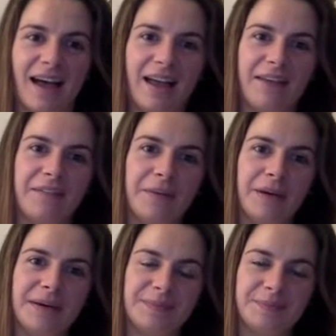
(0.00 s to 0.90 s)
Hi
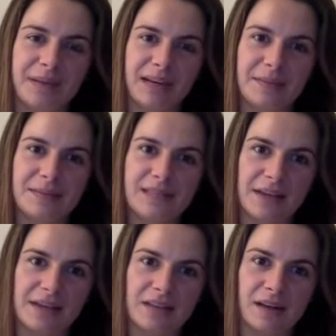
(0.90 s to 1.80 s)
everyone, my name's
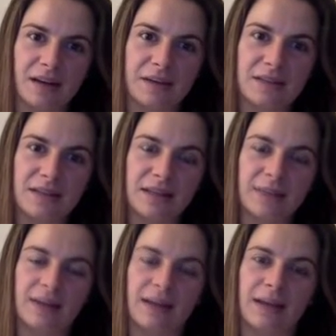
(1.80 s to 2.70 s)
Tanya Tarnowski.
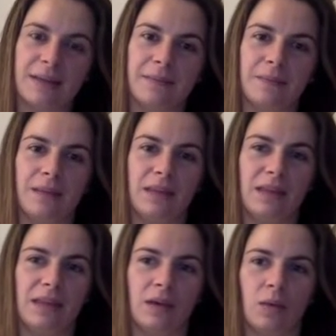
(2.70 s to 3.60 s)
I'm in
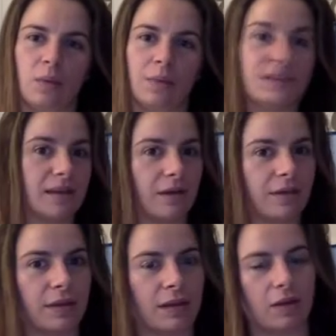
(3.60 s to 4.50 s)
the Women's Health
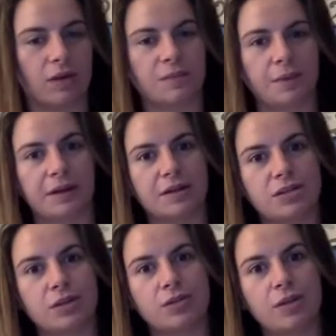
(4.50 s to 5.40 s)
Nurse
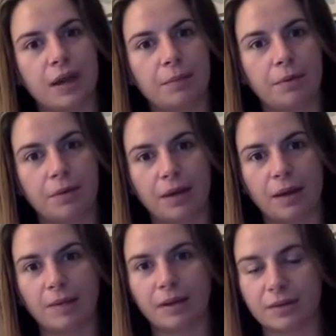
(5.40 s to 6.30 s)
Practitioner Track
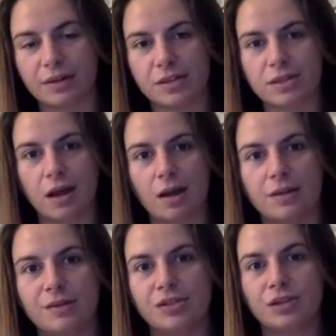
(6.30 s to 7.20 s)
program at Regis
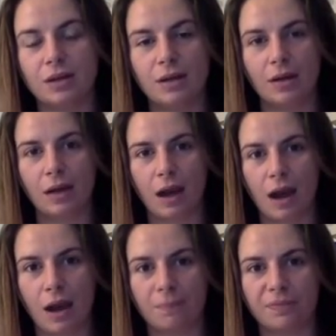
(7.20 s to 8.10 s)
College.
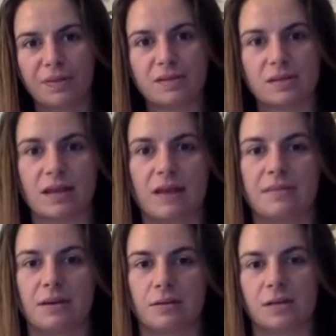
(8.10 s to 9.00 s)
This
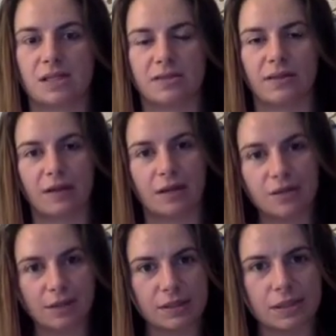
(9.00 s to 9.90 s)
assignment was very
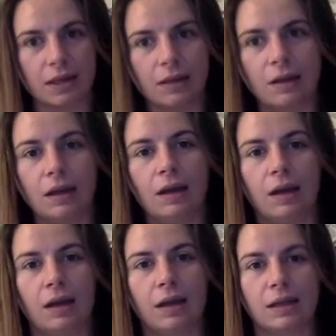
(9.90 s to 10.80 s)
interesting,
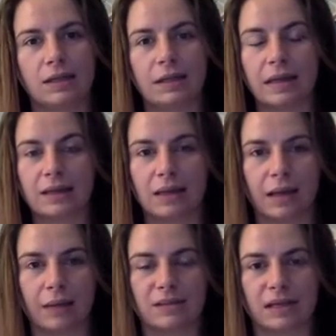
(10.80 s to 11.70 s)
and I like that
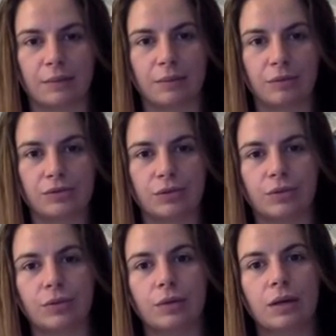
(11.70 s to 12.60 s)
I was able
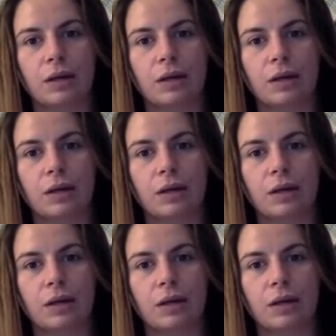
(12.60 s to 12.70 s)
to